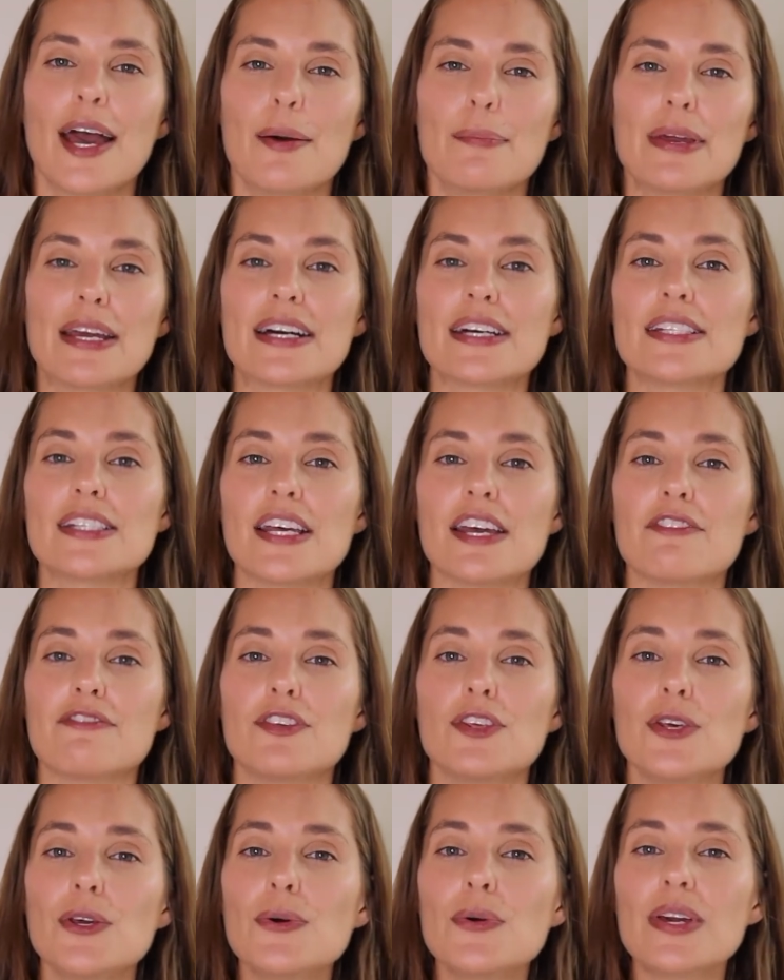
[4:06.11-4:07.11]
because
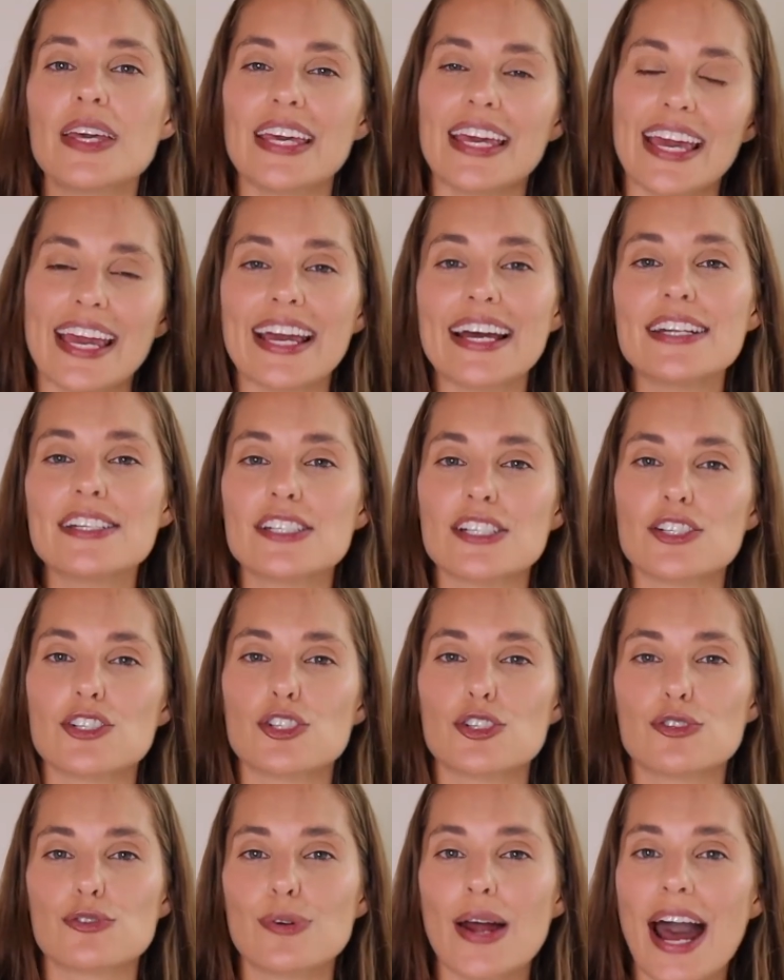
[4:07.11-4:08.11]
if you can't
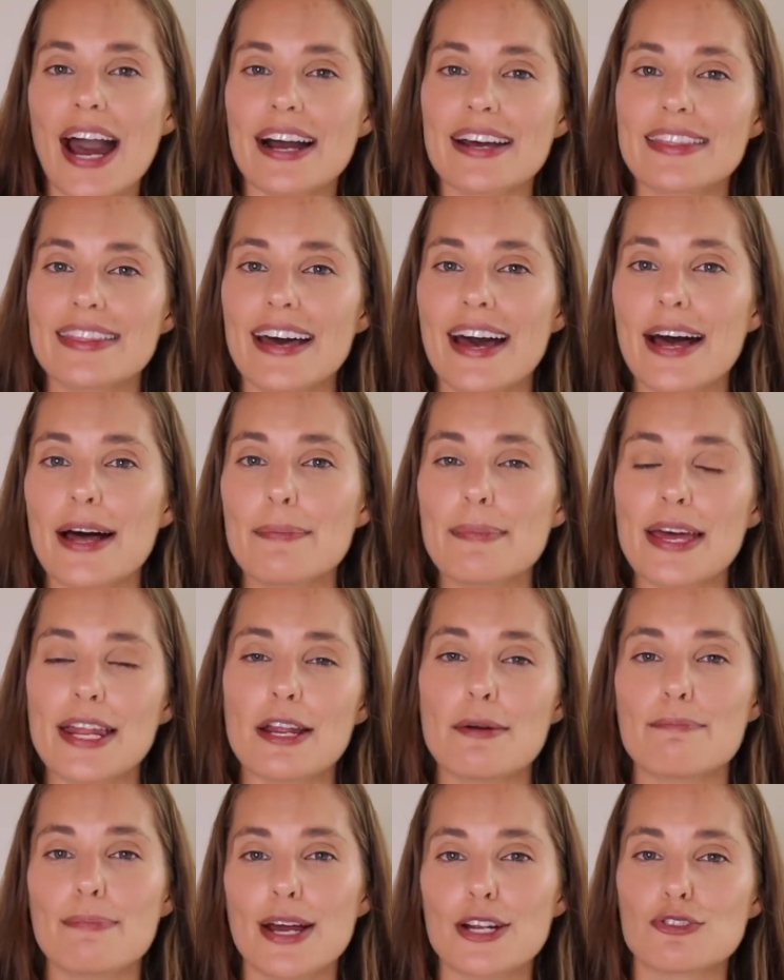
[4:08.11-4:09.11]
track them in
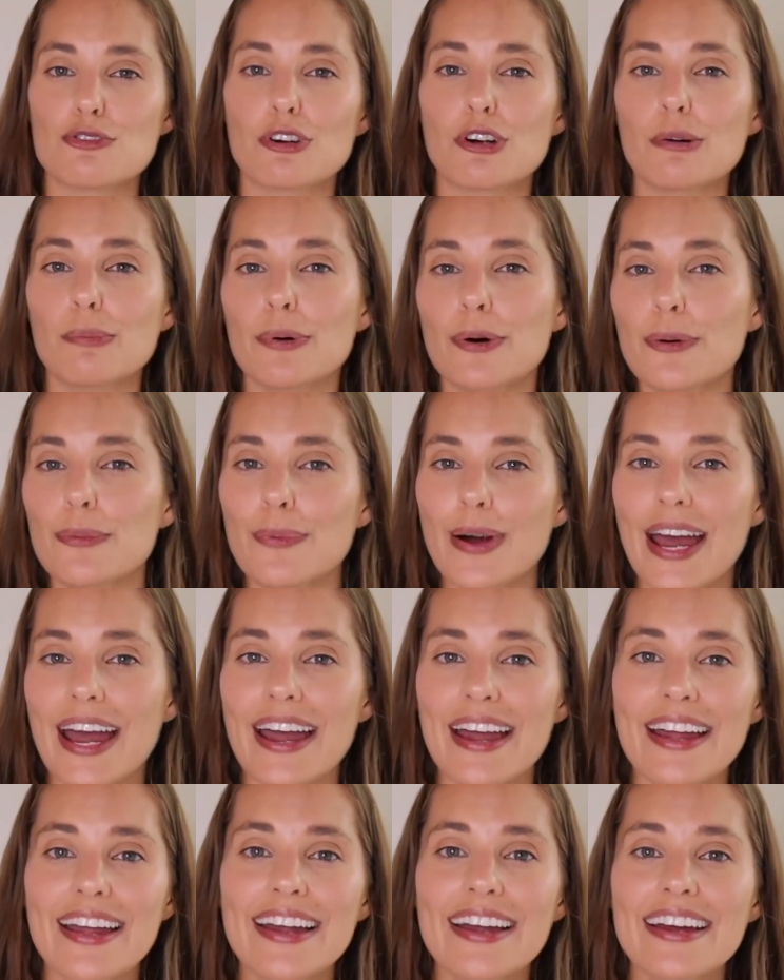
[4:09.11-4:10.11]
a measurable
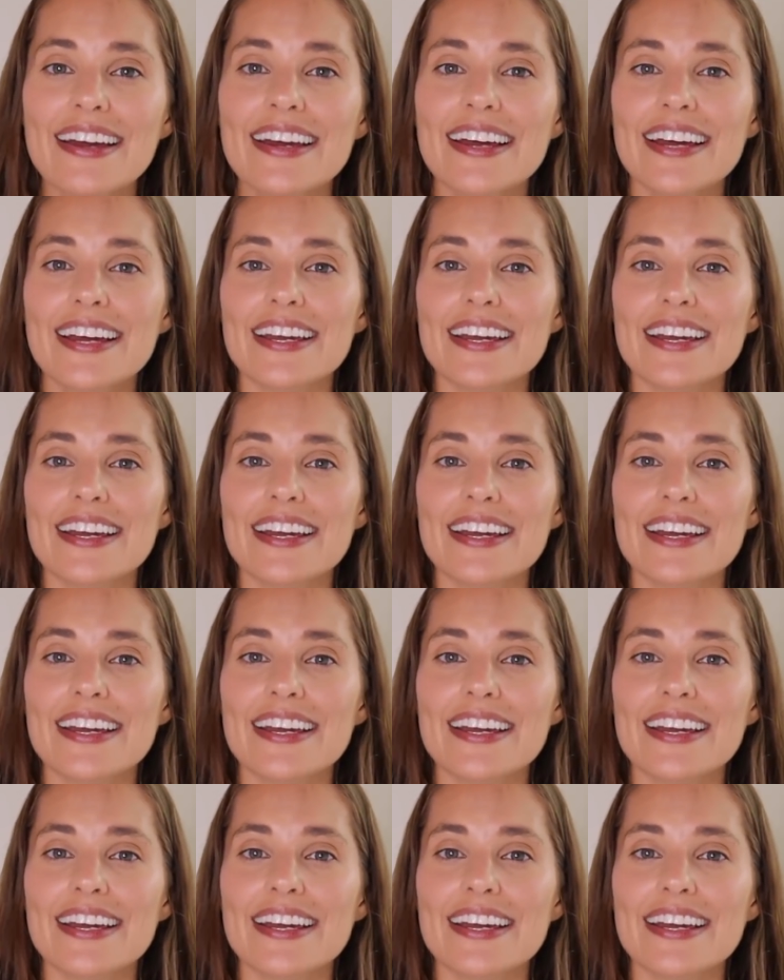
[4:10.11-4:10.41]
way,